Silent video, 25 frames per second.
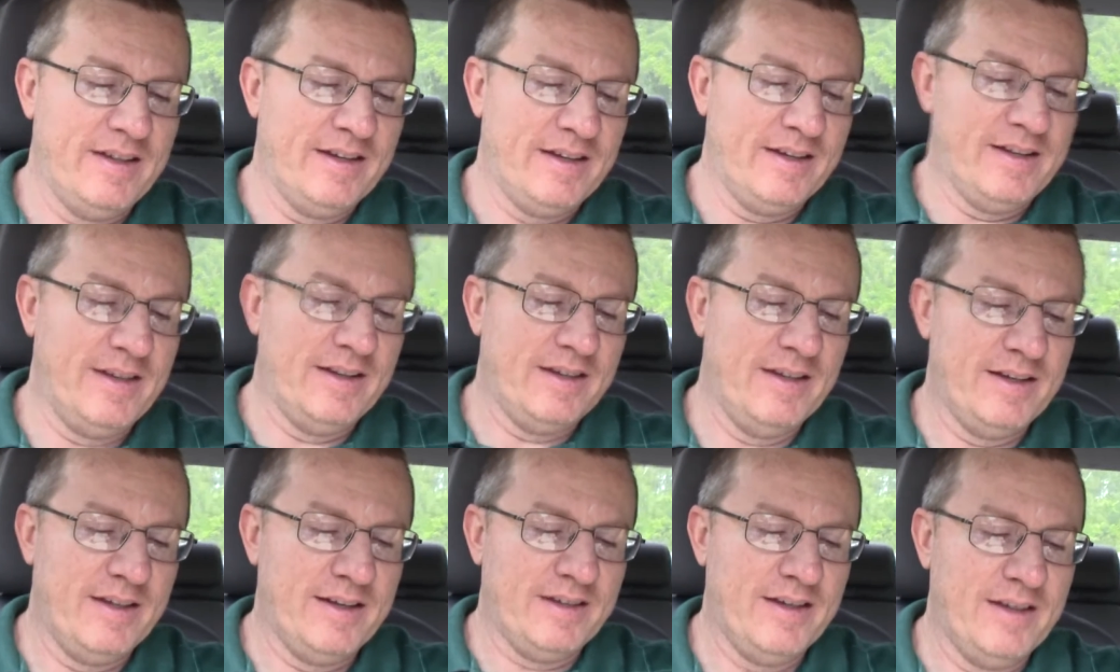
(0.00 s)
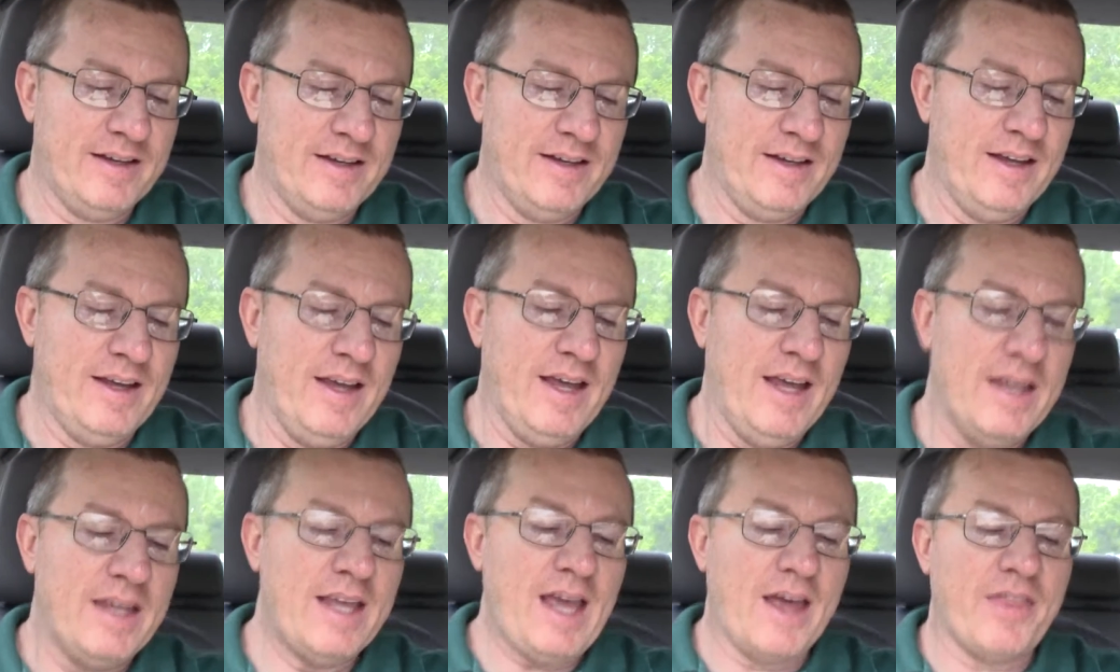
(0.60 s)
is that right?
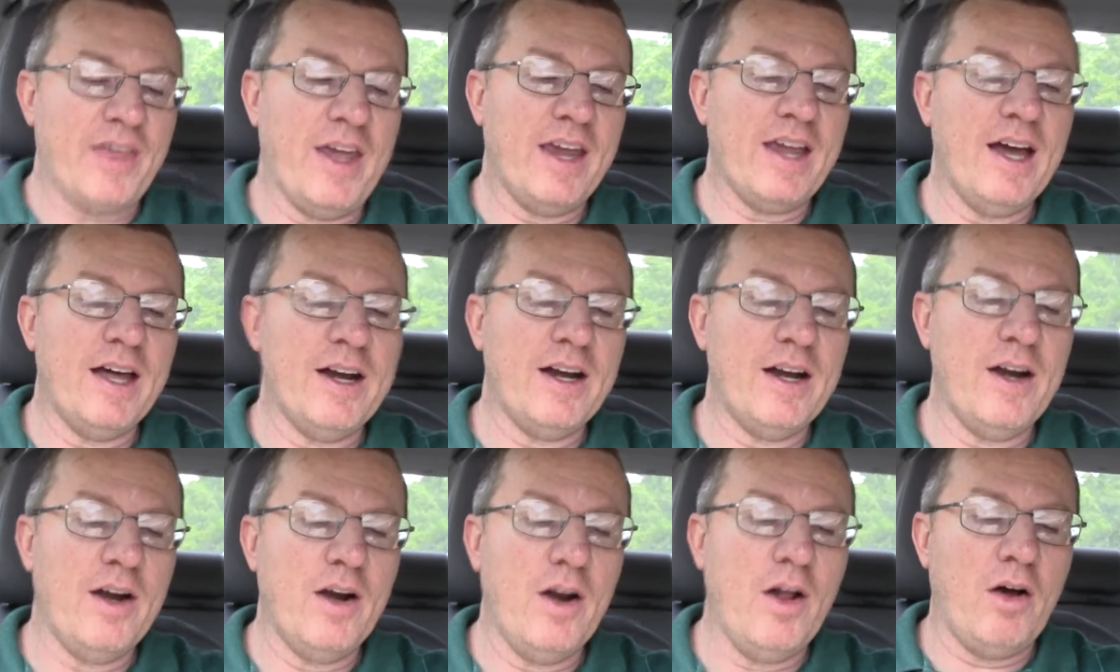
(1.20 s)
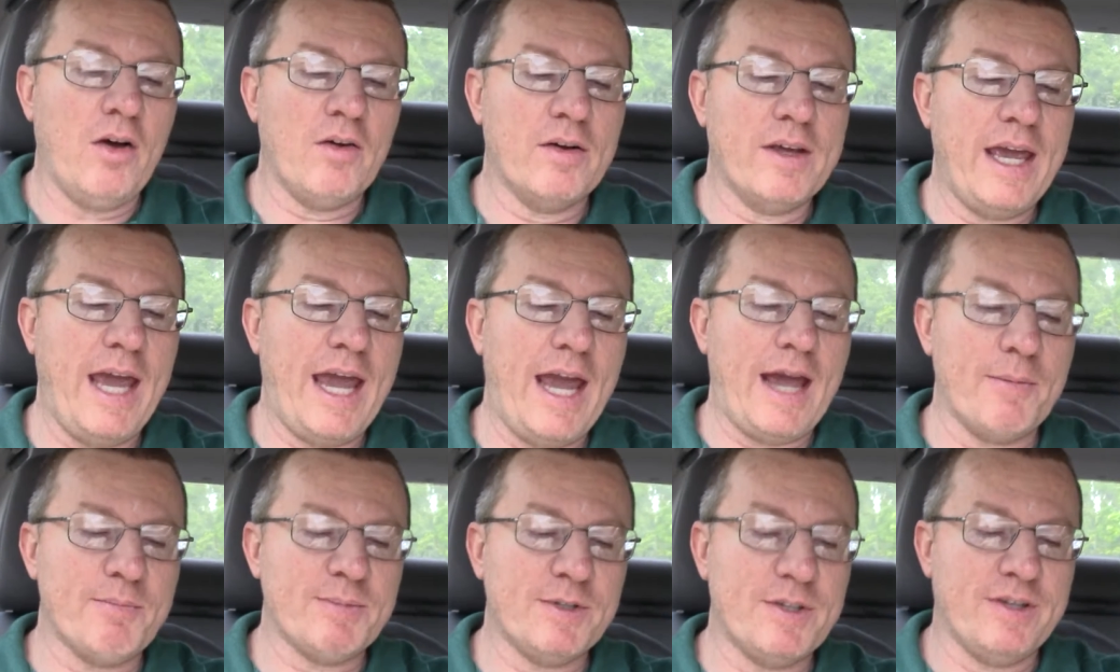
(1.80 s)
Yeah, they got it in all
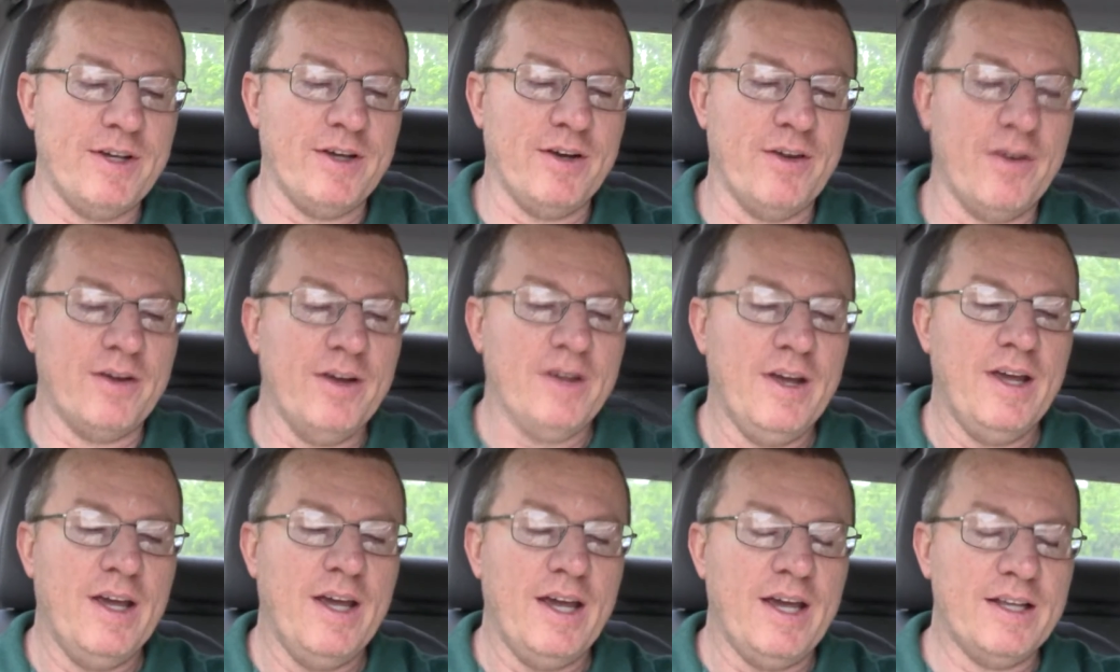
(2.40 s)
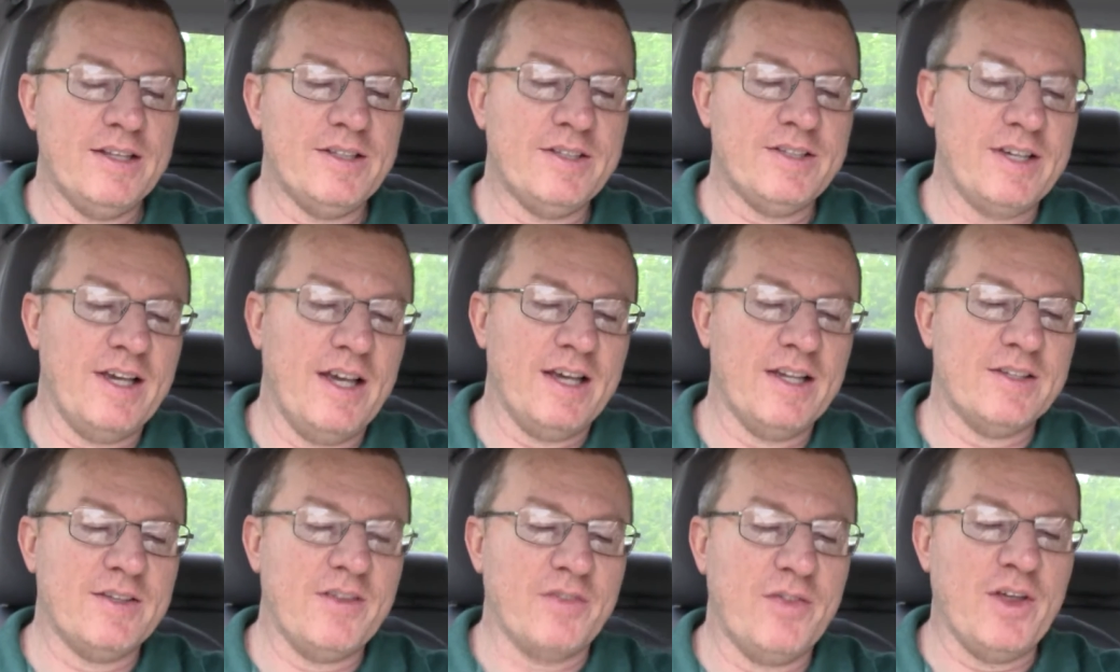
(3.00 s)
caps here. It
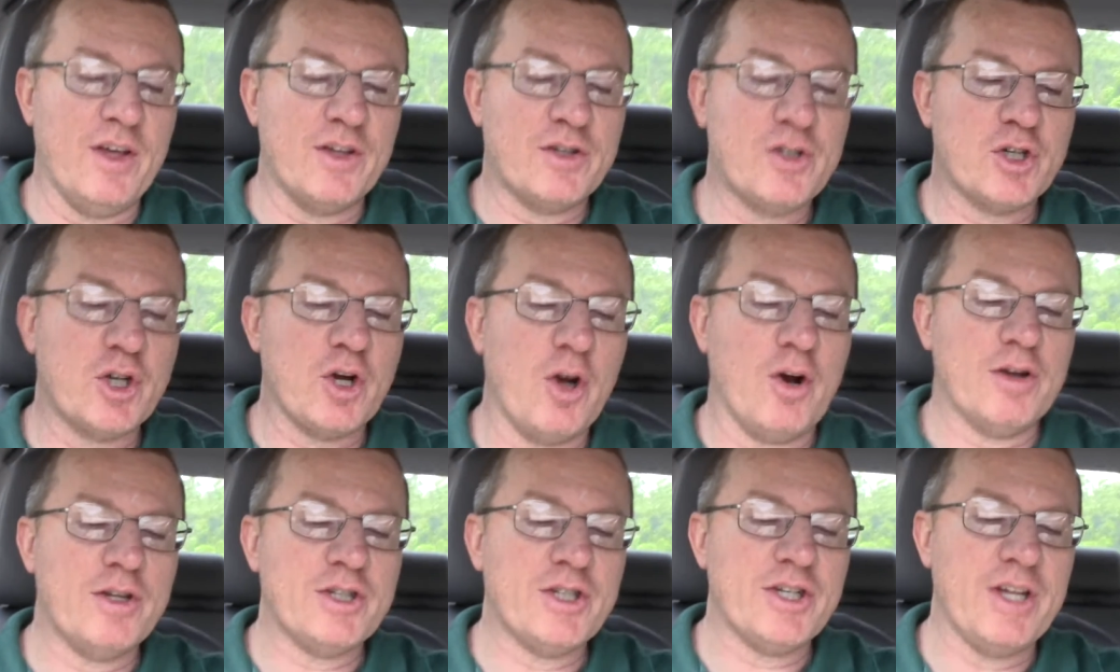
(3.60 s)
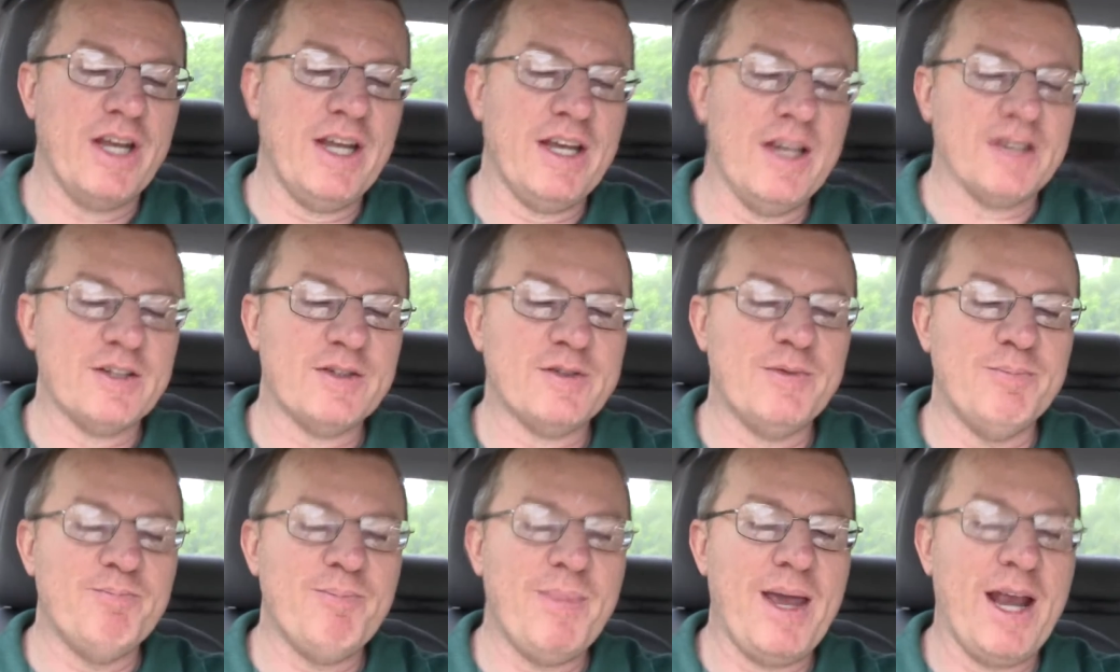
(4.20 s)
says, The church
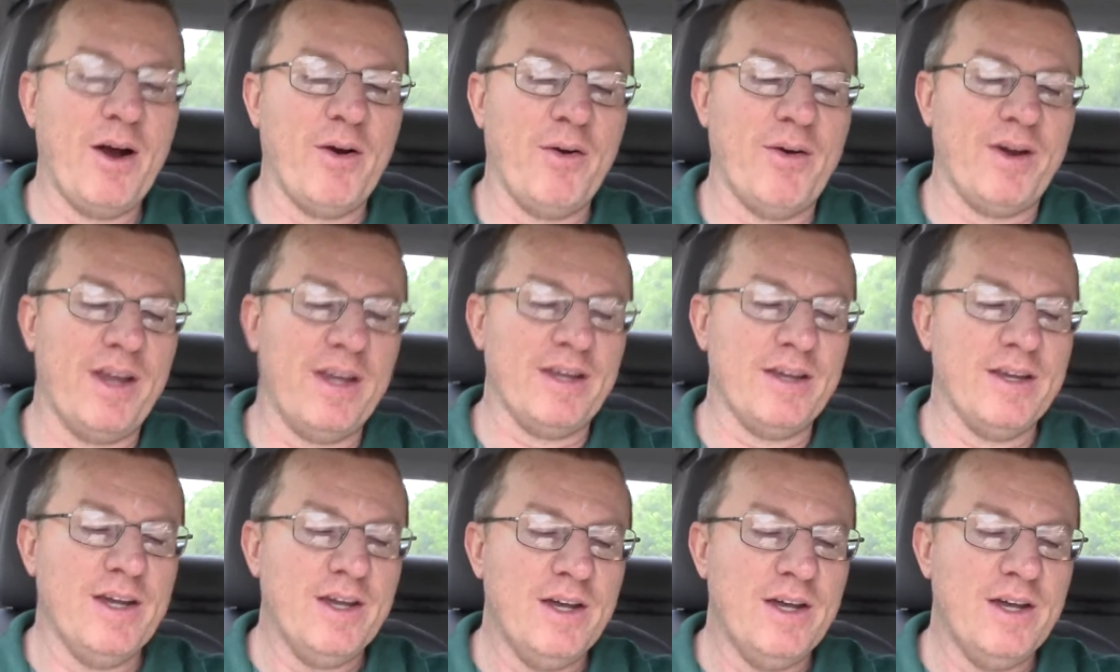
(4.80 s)
is Mary.